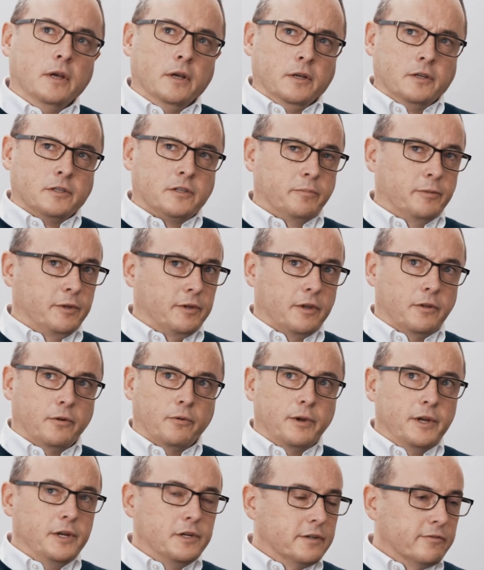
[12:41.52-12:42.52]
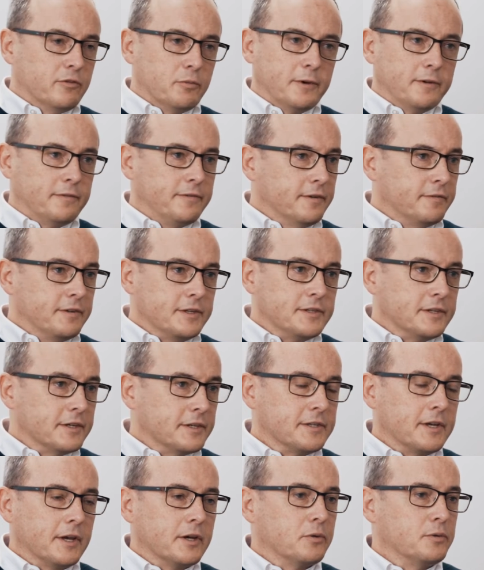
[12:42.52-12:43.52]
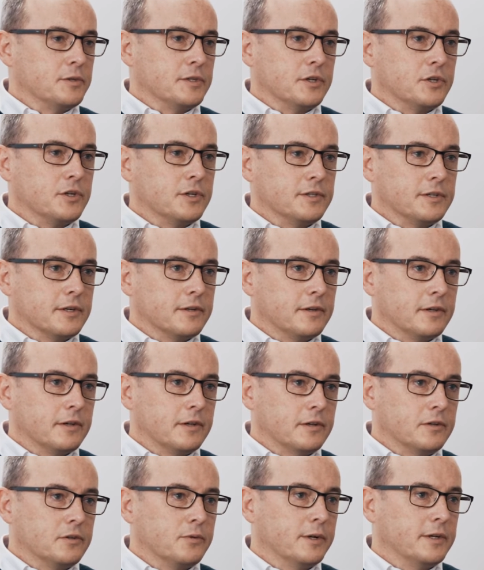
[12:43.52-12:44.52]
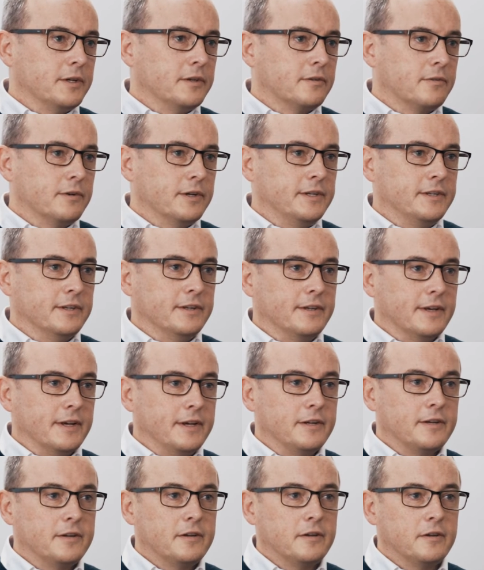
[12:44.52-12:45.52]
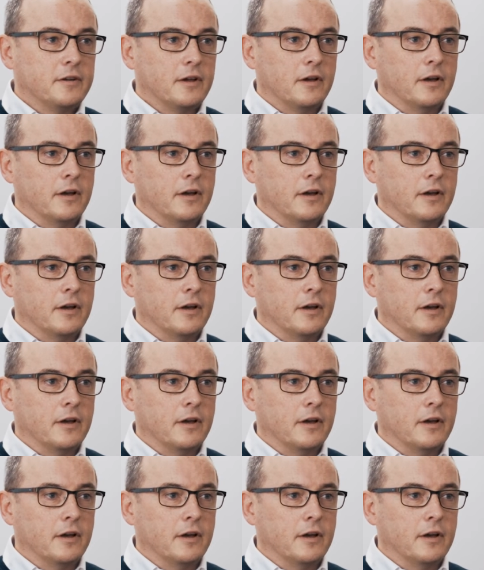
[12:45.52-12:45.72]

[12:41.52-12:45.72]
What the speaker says: Something in the region of about 56 acquisitions, I think, in 23 to date.